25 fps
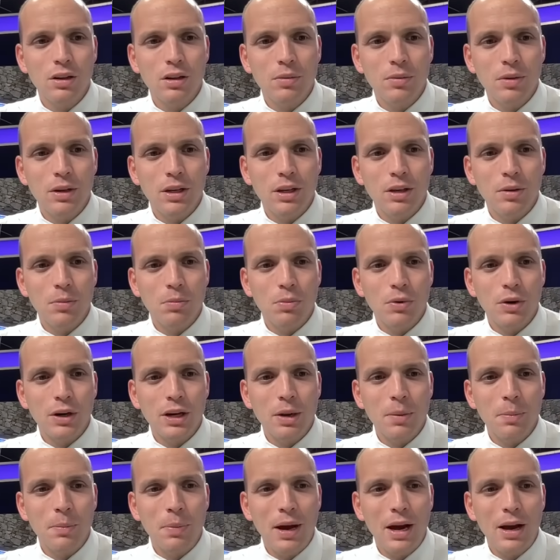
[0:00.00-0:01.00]
Let me bring
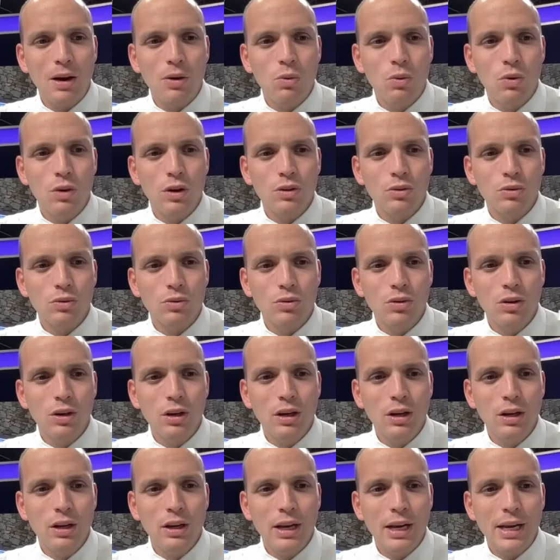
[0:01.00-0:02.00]
it back one
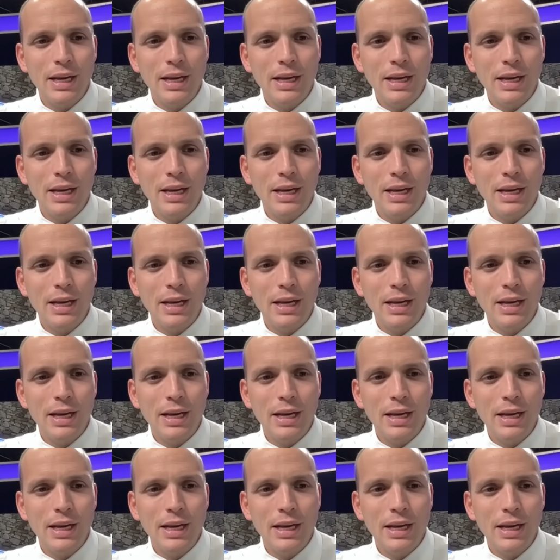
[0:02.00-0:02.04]
run.